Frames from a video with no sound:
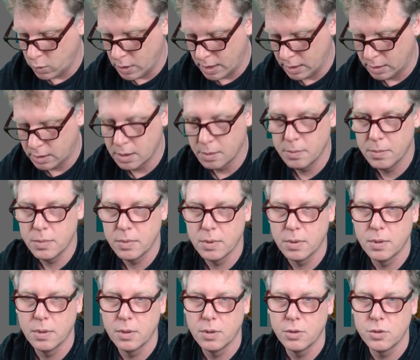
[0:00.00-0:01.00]
Welcome
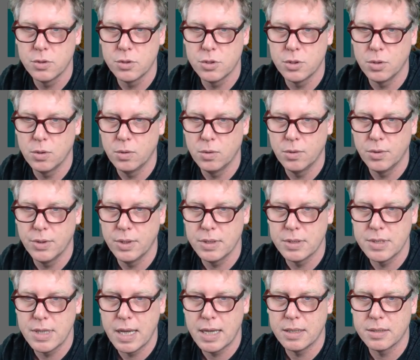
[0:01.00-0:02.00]
to the
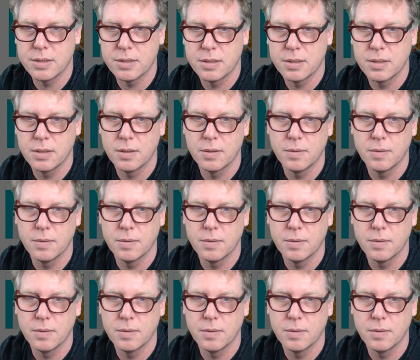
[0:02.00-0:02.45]
test.